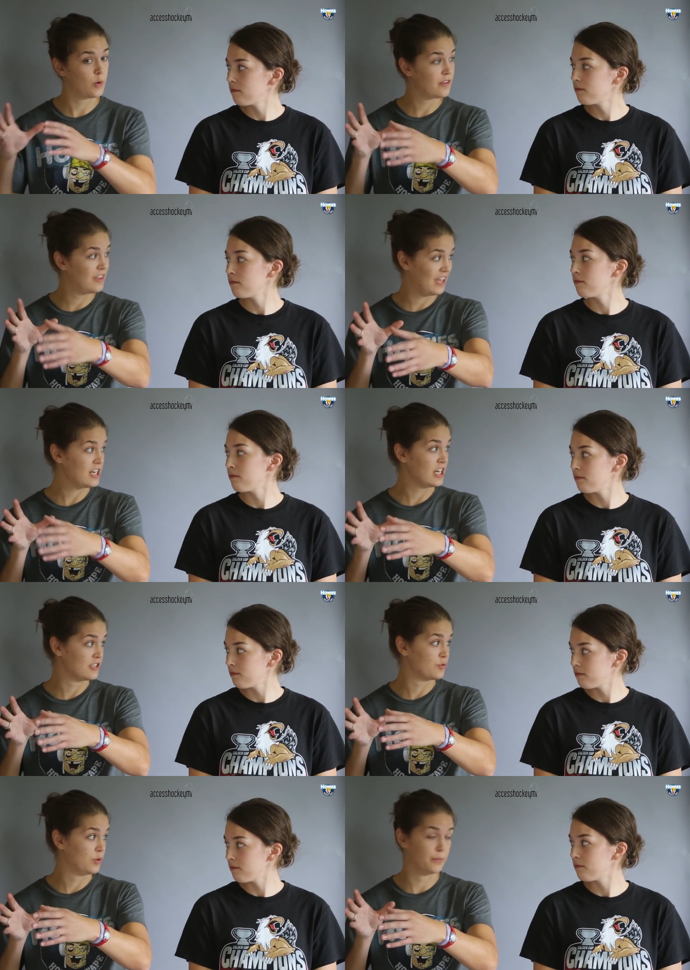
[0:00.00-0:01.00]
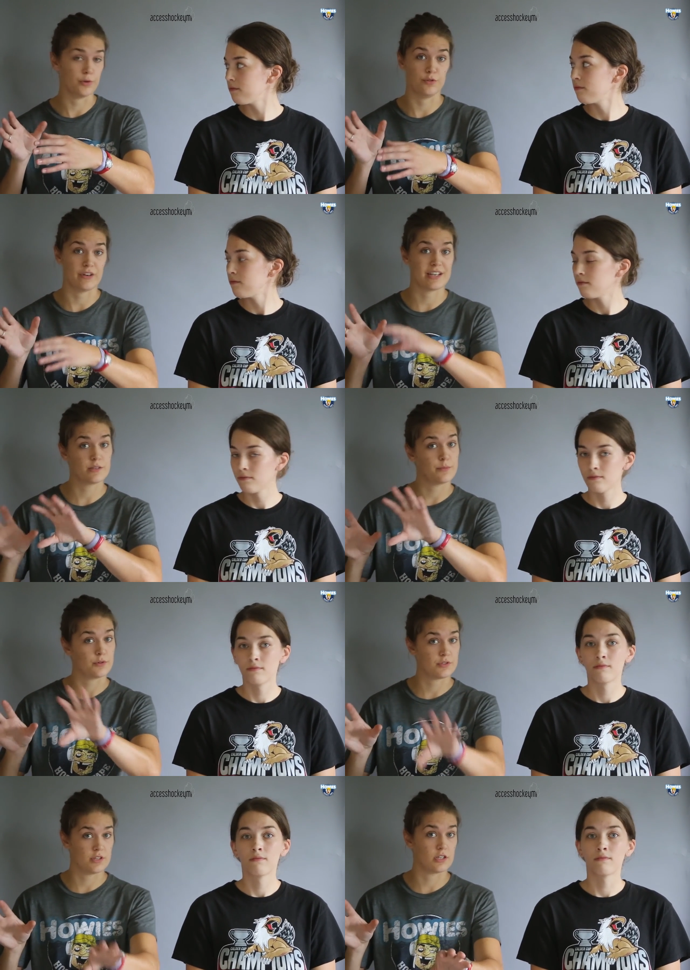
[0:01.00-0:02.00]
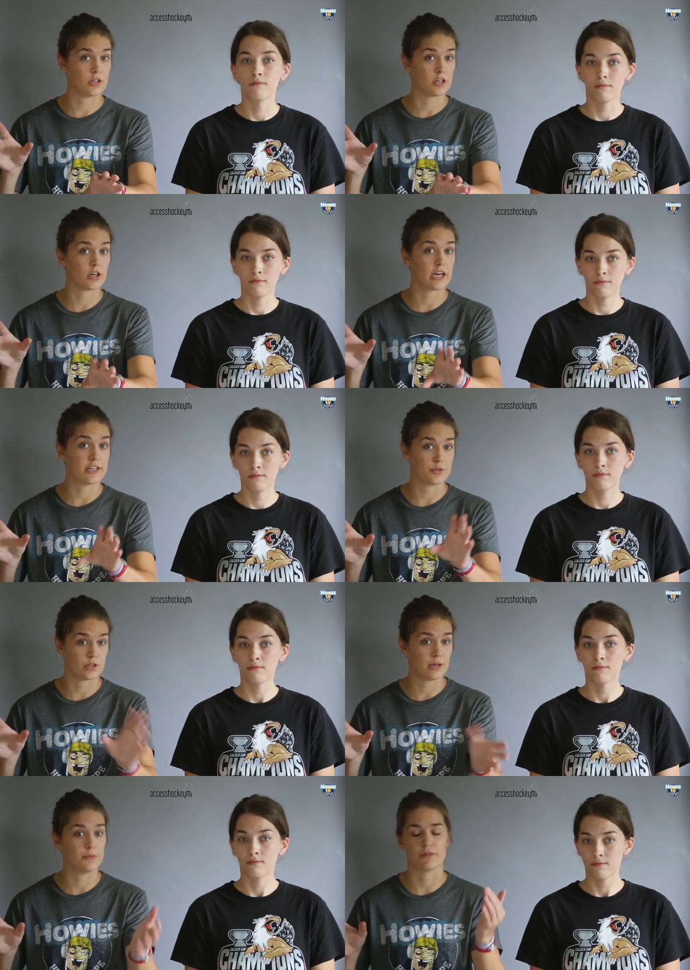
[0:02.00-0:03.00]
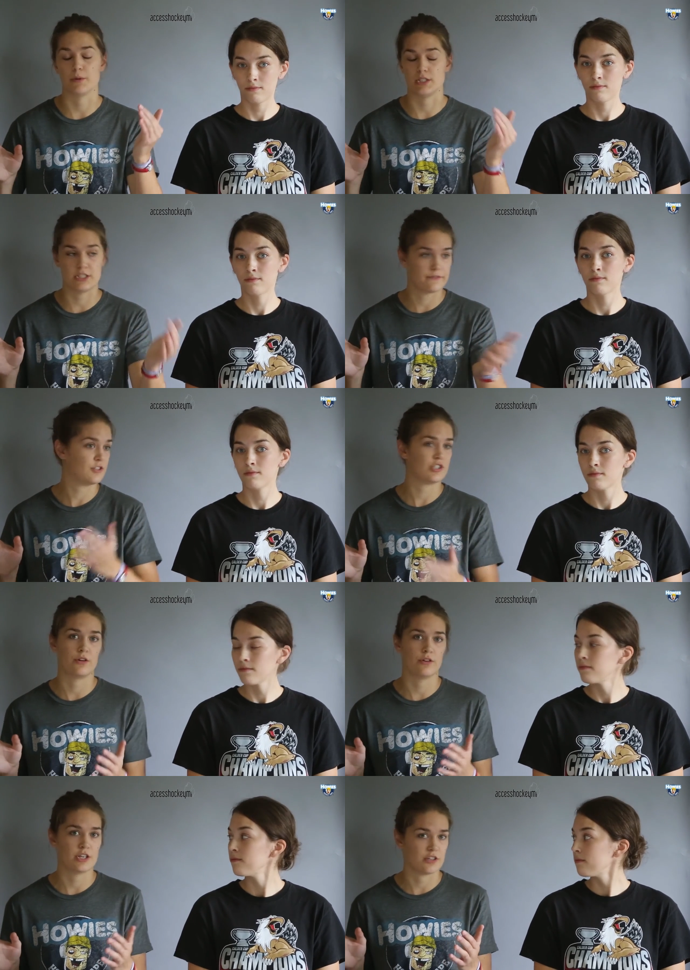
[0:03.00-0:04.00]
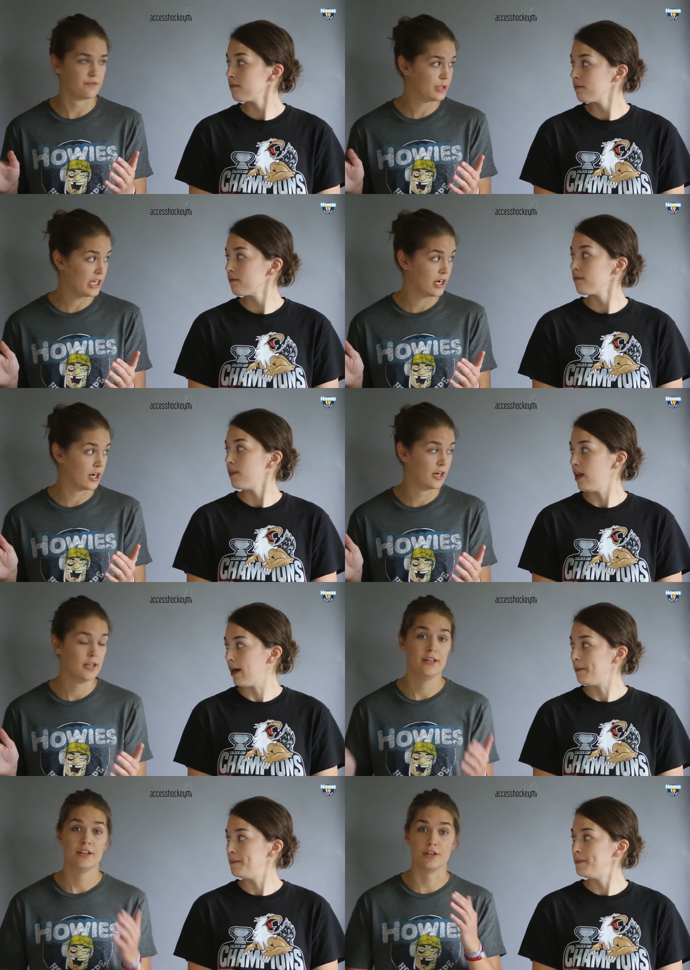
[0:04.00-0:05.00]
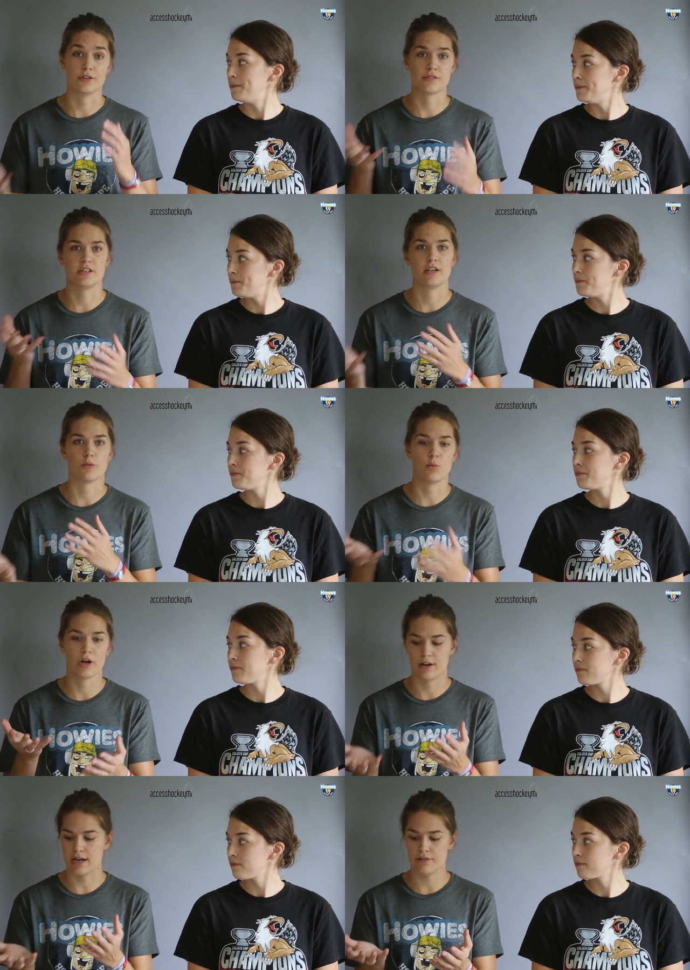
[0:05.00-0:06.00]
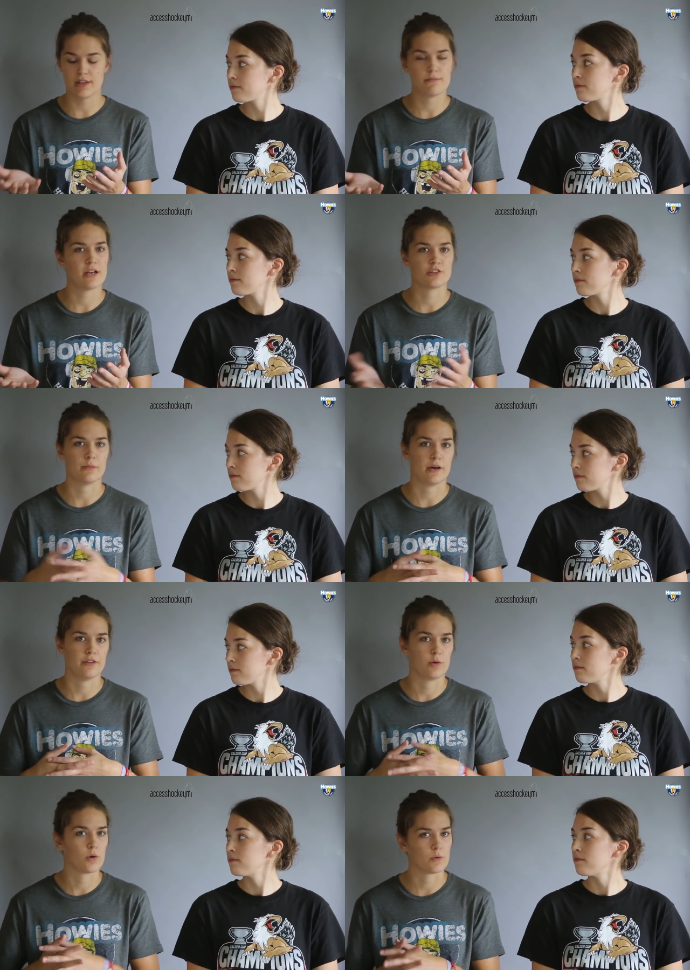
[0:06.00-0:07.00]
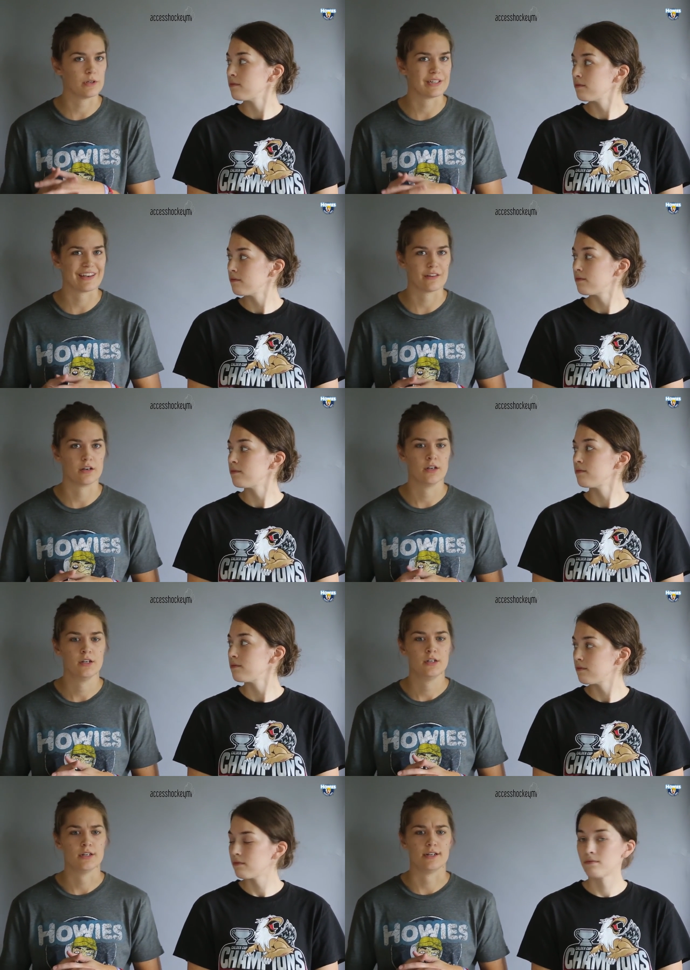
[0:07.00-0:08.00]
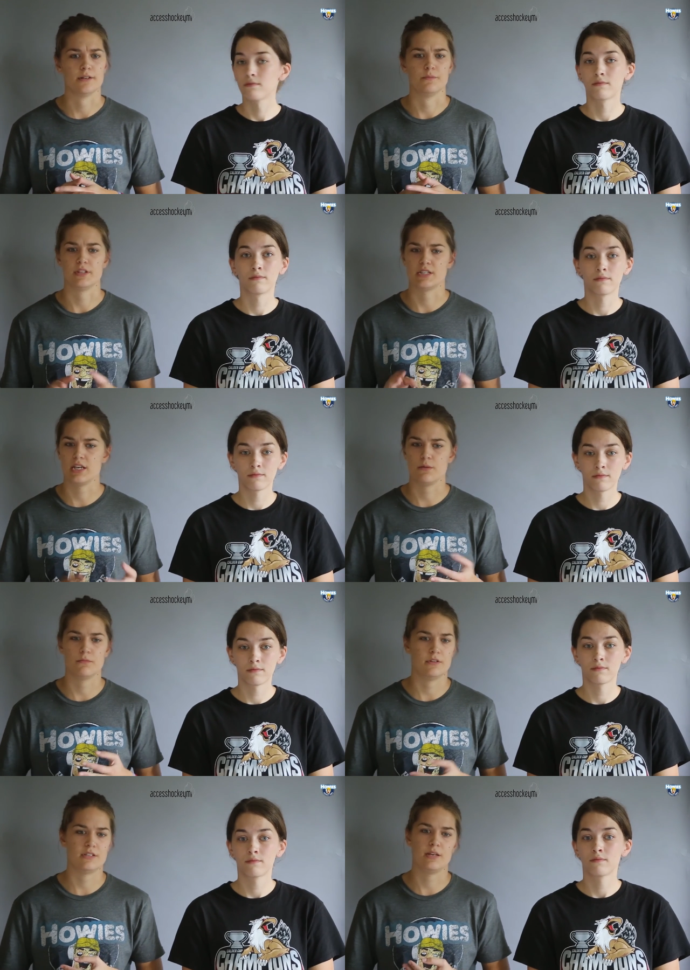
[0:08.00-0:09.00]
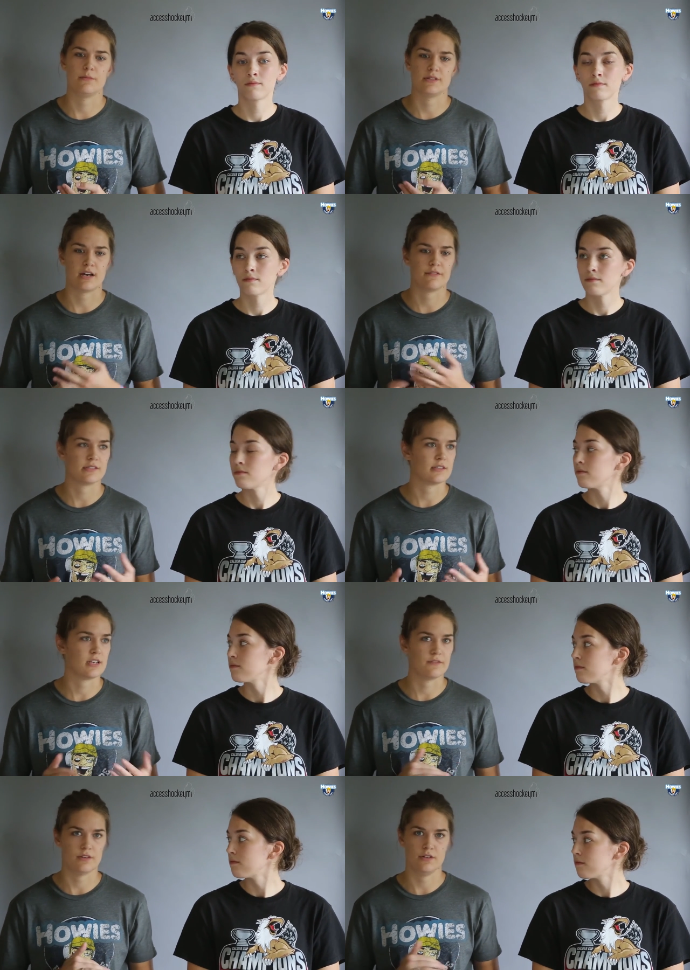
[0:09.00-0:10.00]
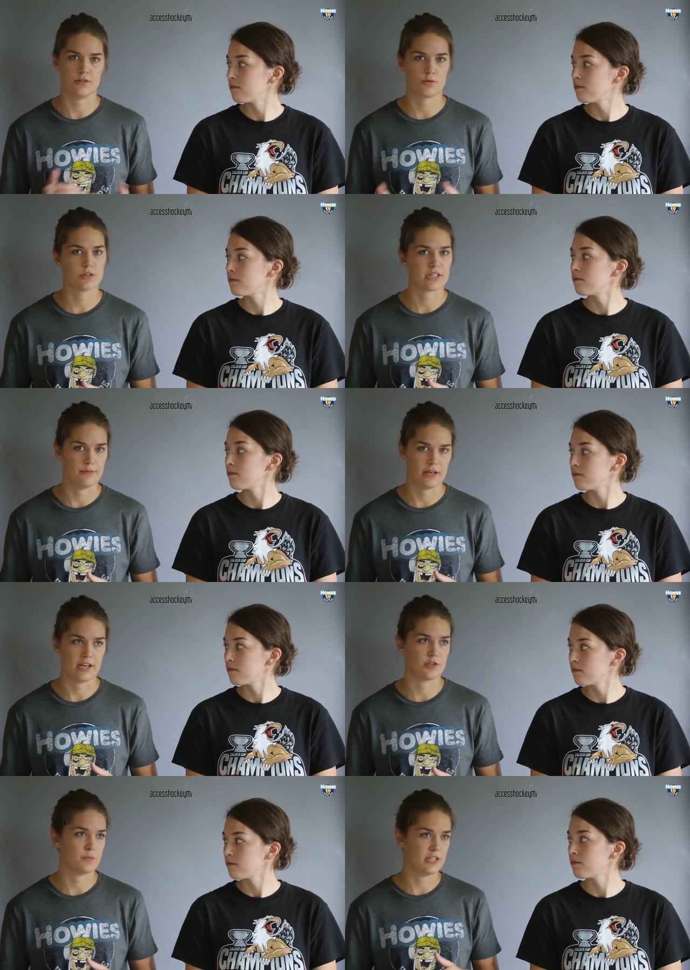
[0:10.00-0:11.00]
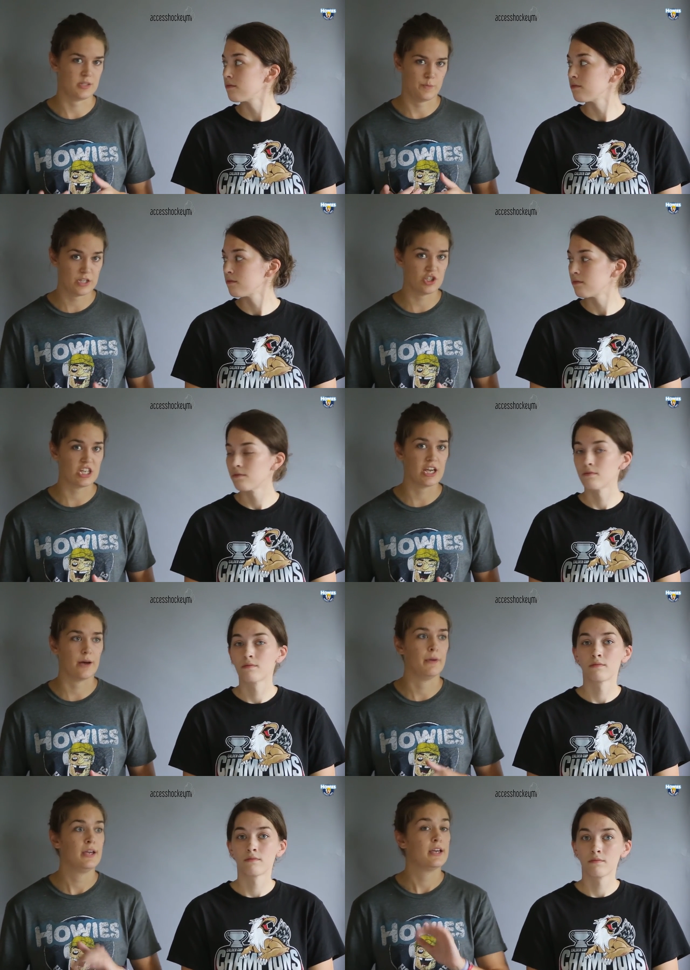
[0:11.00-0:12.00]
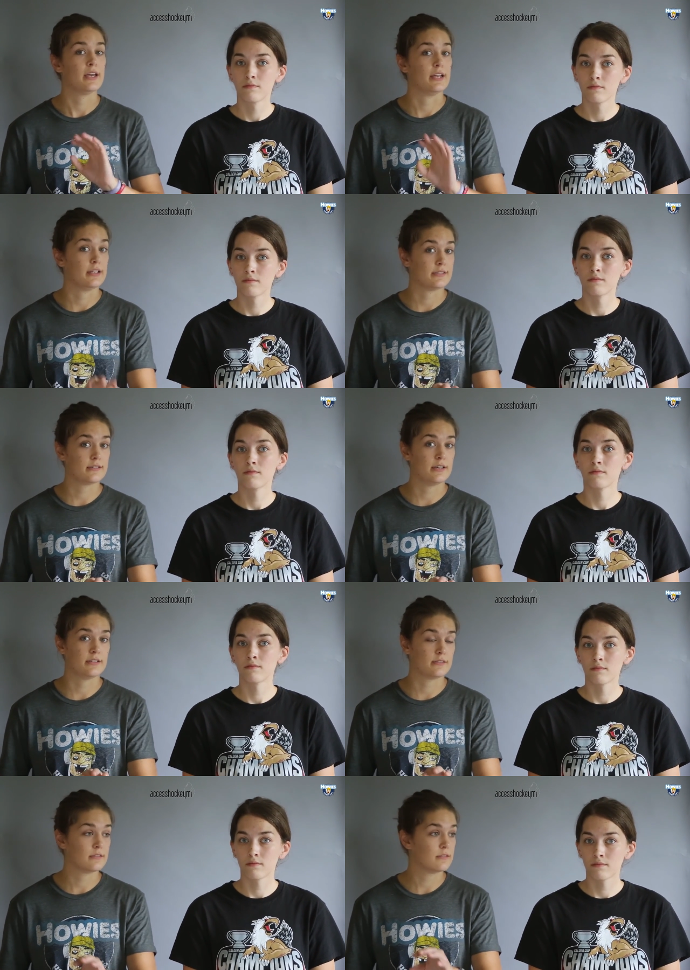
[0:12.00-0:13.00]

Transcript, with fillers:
Speaker 1: where they need to improve, as opposed to the younger guys who are coming from a different generation of player, yeah. you know, seeing where how they match up, how they work well together. Um, the team the team is obviously, even in the short time that Yzerman has been G M, and it's it's...